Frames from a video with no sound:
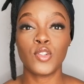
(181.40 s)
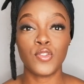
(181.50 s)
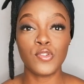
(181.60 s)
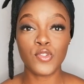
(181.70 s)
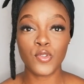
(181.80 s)

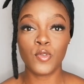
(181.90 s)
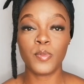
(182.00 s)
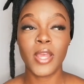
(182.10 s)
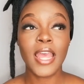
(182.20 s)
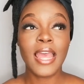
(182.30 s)
on
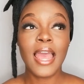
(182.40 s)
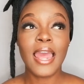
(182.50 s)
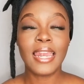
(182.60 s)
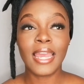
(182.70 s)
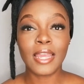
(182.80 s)
YouTube,
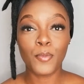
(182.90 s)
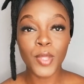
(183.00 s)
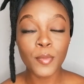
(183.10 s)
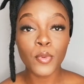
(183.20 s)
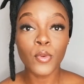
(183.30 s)
like,
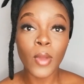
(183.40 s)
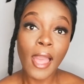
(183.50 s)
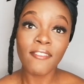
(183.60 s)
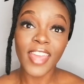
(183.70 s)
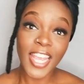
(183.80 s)
people who
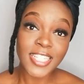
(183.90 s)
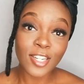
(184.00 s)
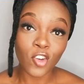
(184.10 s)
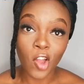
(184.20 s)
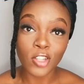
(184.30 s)
have
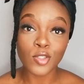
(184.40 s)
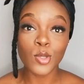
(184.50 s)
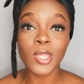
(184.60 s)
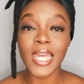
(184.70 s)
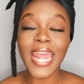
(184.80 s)
18 locks,
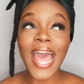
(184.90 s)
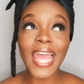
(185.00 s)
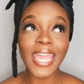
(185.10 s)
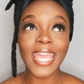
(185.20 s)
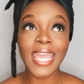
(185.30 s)
so that
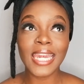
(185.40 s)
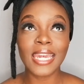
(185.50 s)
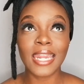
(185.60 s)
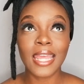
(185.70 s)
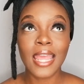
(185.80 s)
I
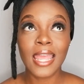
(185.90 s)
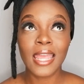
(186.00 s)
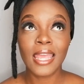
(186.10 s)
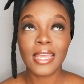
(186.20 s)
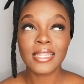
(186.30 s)
can
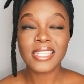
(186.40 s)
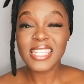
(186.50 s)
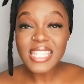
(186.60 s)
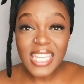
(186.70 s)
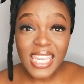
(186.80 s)

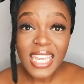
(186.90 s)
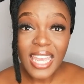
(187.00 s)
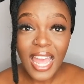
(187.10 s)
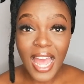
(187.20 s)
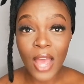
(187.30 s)

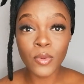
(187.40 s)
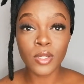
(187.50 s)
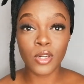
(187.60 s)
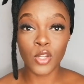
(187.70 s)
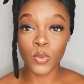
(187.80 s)
see how
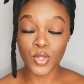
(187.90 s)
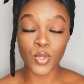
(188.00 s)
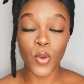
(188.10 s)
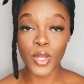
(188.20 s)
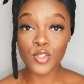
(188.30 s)
it
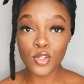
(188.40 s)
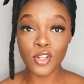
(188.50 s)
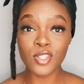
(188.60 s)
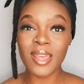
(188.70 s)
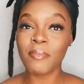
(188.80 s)
was going to
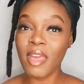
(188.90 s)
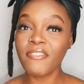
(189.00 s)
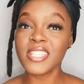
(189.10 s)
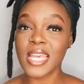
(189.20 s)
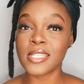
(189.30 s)
look. So I'm
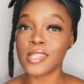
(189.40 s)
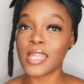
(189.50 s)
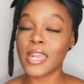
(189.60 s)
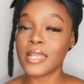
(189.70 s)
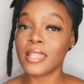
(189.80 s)
emphasizing
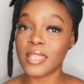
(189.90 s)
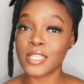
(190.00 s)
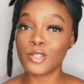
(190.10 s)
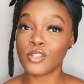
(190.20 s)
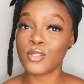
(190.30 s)
that
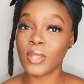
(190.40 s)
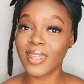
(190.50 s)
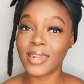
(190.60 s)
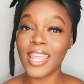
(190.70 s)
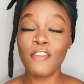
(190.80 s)
this so
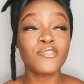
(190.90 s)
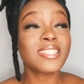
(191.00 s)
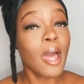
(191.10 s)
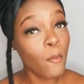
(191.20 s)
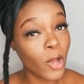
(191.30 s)
that if